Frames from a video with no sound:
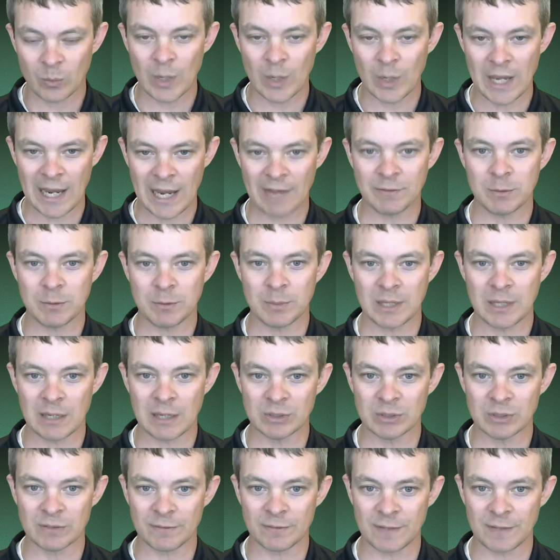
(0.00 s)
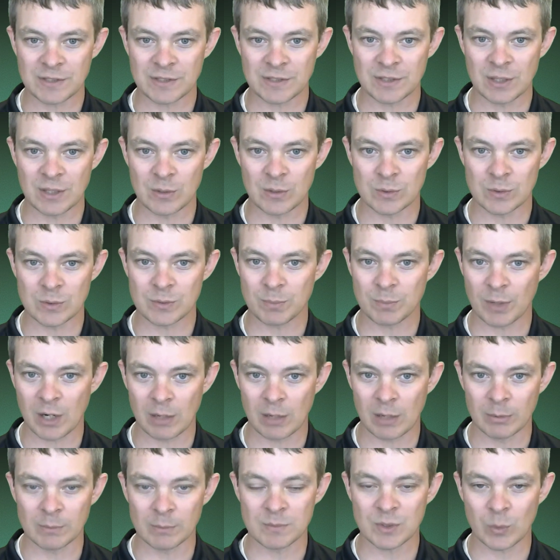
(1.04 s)
we have to be able to fix those
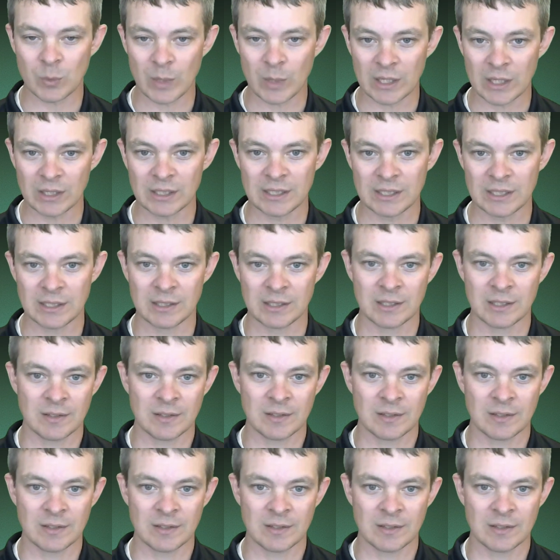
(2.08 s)
problems quickly,